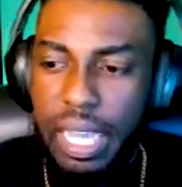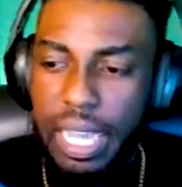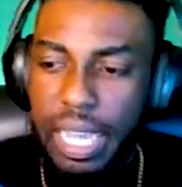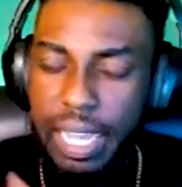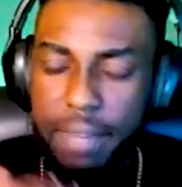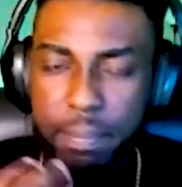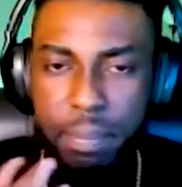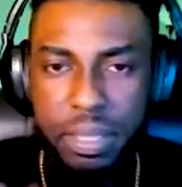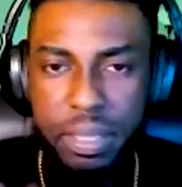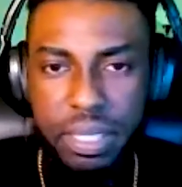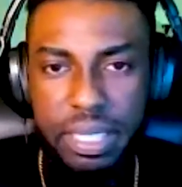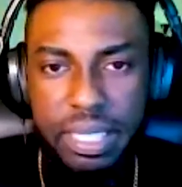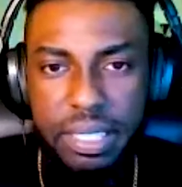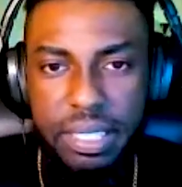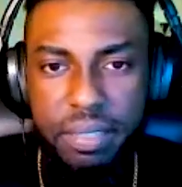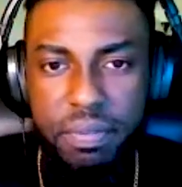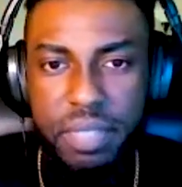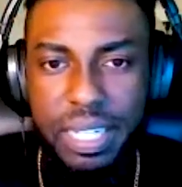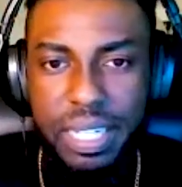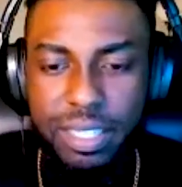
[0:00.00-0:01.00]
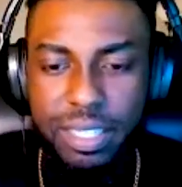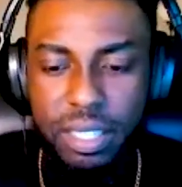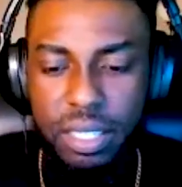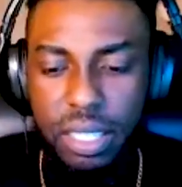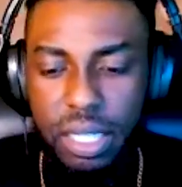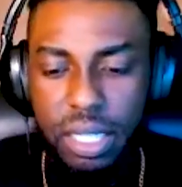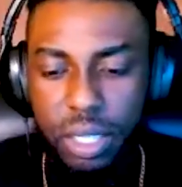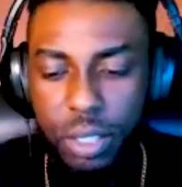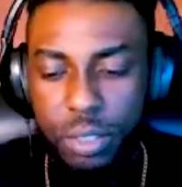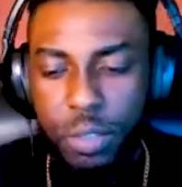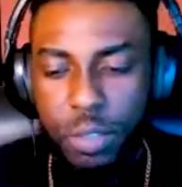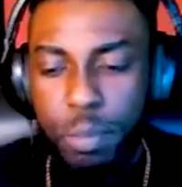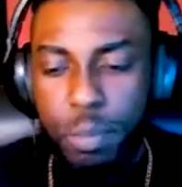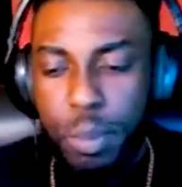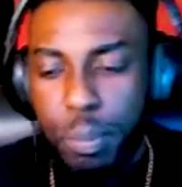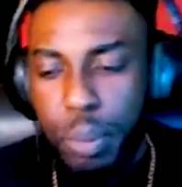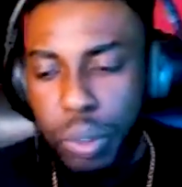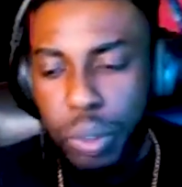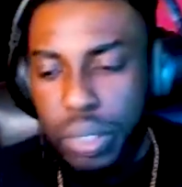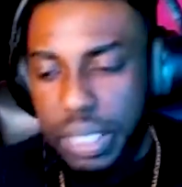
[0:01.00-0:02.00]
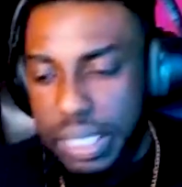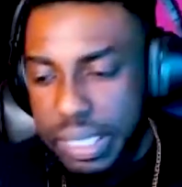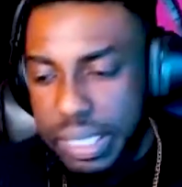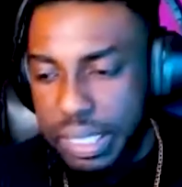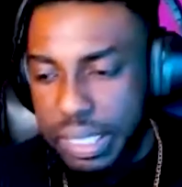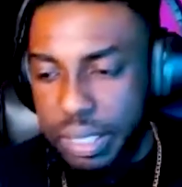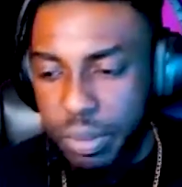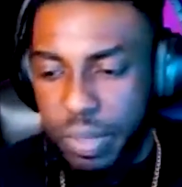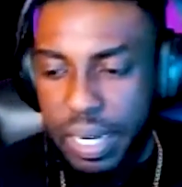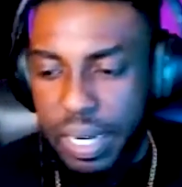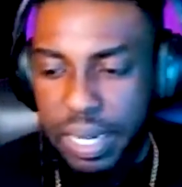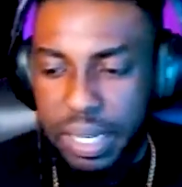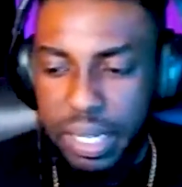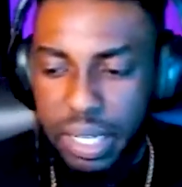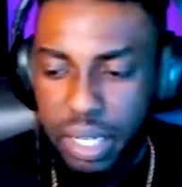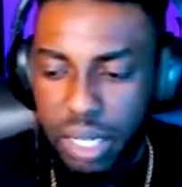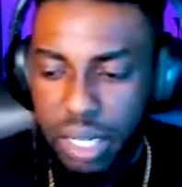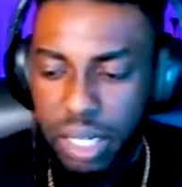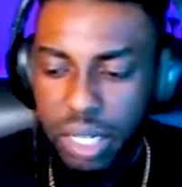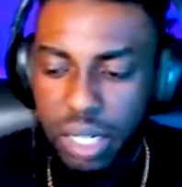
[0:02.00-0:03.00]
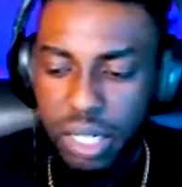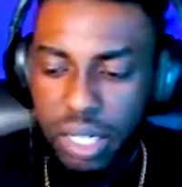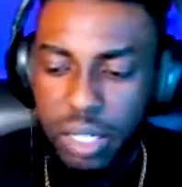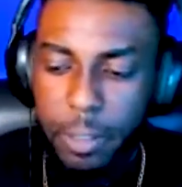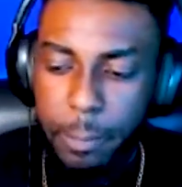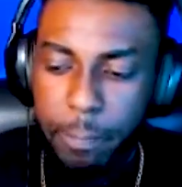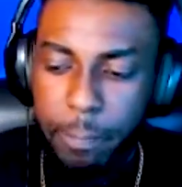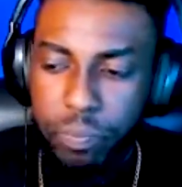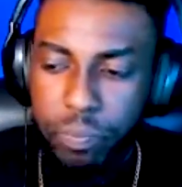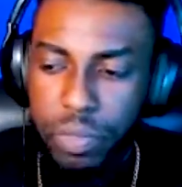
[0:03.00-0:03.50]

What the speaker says: I believe that a lot of people listening right here,